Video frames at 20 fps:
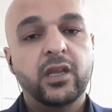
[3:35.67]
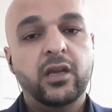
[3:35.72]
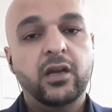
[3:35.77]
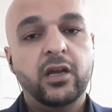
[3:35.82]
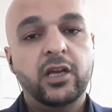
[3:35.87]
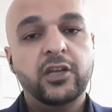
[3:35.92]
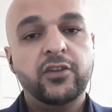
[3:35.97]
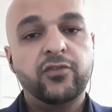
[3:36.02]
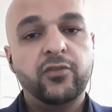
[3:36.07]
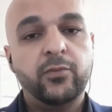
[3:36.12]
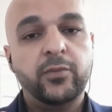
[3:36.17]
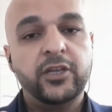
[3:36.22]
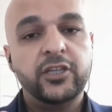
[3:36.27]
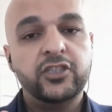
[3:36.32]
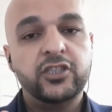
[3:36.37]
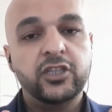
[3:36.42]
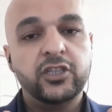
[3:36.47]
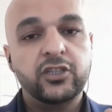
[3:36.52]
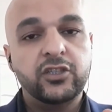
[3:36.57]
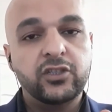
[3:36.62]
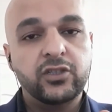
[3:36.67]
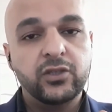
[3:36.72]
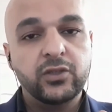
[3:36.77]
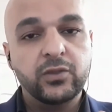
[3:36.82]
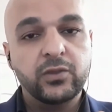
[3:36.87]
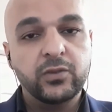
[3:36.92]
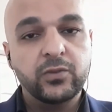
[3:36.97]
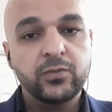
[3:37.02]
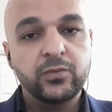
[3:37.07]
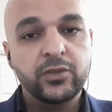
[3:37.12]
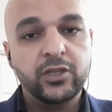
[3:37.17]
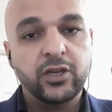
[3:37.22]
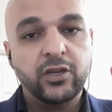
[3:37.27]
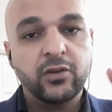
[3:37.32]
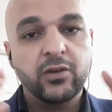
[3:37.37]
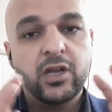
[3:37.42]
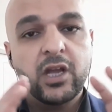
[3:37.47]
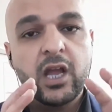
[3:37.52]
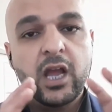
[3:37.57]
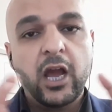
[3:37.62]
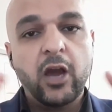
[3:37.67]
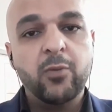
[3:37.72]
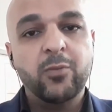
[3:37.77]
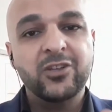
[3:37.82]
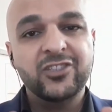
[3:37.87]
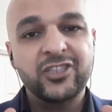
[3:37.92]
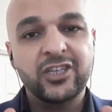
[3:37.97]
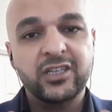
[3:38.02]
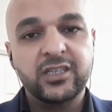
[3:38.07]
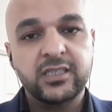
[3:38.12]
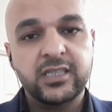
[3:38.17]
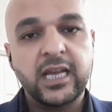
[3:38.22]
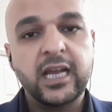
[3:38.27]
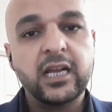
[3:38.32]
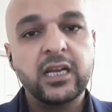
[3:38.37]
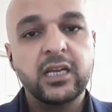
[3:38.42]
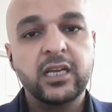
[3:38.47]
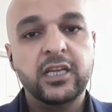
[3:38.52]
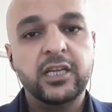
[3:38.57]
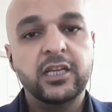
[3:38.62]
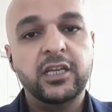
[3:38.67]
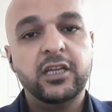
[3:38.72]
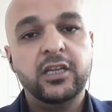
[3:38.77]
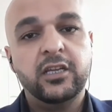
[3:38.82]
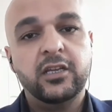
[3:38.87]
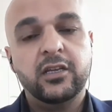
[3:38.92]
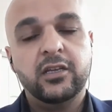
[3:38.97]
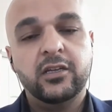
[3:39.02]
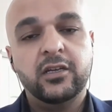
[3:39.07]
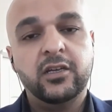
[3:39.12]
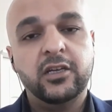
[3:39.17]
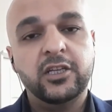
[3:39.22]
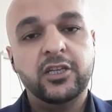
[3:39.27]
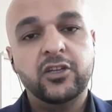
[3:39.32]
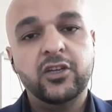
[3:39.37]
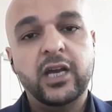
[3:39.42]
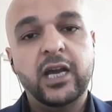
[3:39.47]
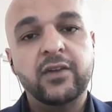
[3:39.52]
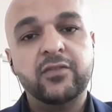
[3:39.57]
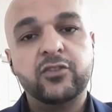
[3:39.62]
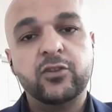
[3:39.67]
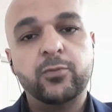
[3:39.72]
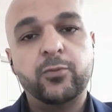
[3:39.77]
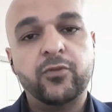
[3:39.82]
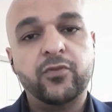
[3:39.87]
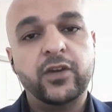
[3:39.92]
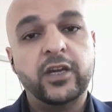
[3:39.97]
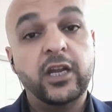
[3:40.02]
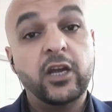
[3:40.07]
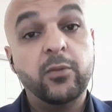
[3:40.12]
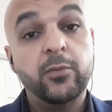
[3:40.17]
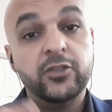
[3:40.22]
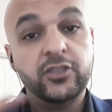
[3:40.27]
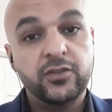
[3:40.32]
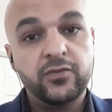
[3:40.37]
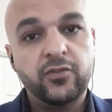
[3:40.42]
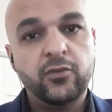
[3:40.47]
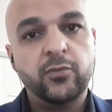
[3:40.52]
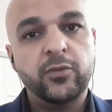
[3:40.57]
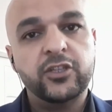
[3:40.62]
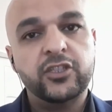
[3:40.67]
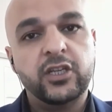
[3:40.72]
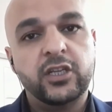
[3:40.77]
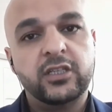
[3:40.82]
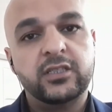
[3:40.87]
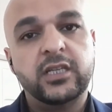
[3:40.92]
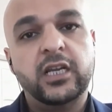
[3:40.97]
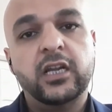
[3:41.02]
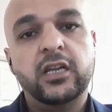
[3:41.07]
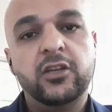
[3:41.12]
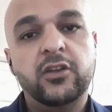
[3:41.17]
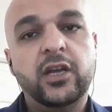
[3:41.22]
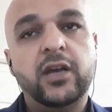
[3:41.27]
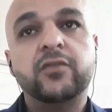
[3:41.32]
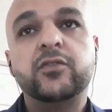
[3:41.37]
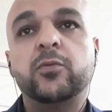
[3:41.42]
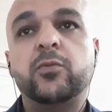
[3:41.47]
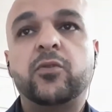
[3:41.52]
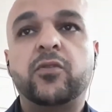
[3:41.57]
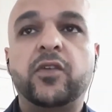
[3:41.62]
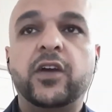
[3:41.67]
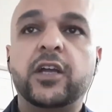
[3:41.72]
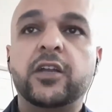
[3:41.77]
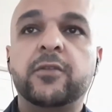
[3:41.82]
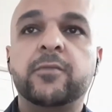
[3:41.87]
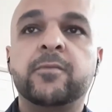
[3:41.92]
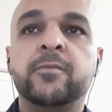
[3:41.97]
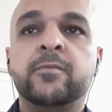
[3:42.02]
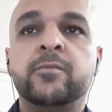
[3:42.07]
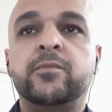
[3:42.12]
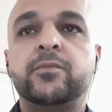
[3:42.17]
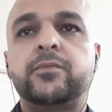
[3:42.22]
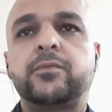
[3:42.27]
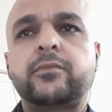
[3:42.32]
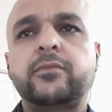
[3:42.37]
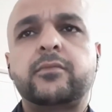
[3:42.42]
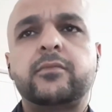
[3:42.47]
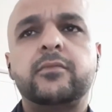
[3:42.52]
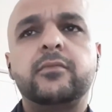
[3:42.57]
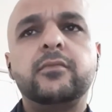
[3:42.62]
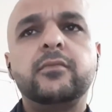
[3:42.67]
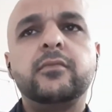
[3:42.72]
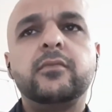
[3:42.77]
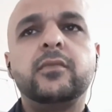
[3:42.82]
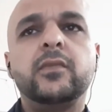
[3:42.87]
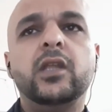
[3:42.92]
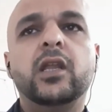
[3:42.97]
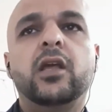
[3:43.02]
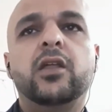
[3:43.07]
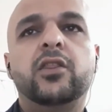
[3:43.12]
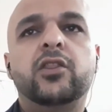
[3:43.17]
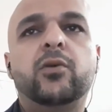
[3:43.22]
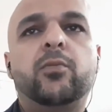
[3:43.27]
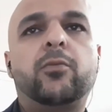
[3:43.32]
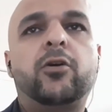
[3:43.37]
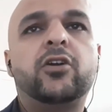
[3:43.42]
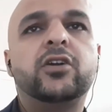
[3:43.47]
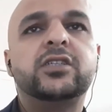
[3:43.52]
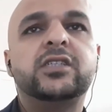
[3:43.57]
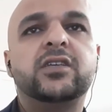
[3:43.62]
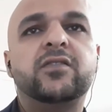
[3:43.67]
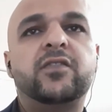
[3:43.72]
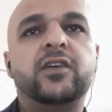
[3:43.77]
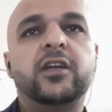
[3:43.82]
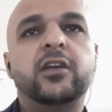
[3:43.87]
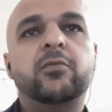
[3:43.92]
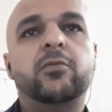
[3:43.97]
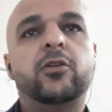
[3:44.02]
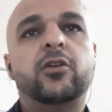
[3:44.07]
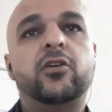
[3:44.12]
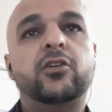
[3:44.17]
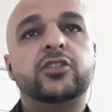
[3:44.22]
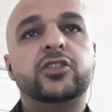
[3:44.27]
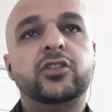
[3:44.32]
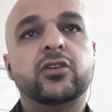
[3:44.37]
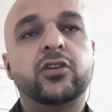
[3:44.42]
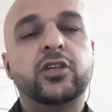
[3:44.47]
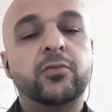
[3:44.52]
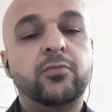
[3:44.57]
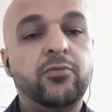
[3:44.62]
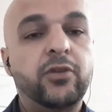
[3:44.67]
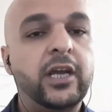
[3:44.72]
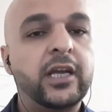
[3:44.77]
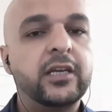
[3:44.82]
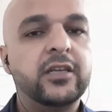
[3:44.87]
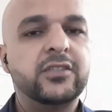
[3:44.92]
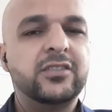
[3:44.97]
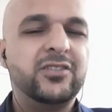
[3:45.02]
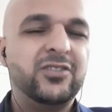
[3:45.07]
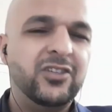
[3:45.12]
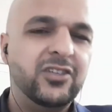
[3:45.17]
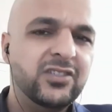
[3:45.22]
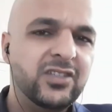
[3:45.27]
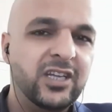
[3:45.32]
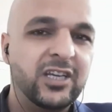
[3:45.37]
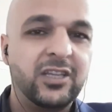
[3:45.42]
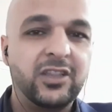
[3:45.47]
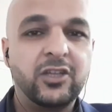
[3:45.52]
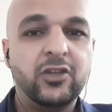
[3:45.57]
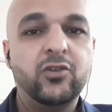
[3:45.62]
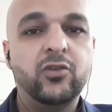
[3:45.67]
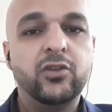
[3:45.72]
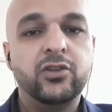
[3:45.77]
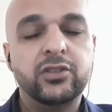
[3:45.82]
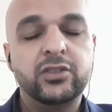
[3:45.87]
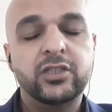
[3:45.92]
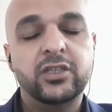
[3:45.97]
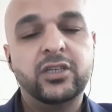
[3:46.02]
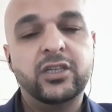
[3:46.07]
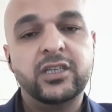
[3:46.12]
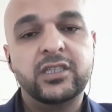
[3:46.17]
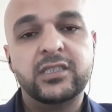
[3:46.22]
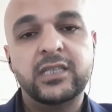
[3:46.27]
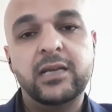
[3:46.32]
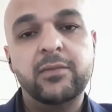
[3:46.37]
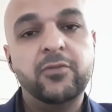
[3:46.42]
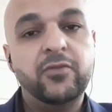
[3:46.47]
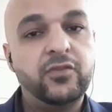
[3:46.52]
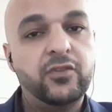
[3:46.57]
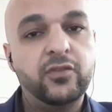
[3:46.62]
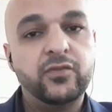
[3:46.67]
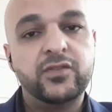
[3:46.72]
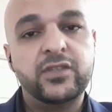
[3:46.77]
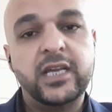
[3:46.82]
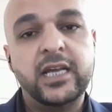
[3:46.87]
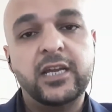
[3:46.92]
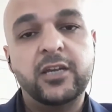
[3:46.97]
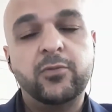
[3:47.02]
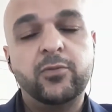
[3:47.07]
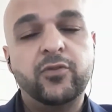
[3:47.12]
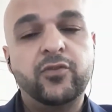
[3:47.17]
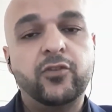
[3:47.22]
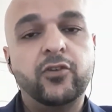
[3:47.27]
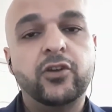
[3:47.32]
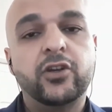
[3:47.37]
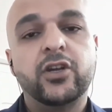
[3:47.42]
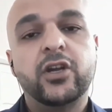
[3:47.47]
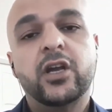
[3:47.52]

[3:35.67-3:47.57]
information to, how much exactly you have to provide, how much information exactly you have to provide. The marks available are shown in brackets, just like the old exam if you've sat it before.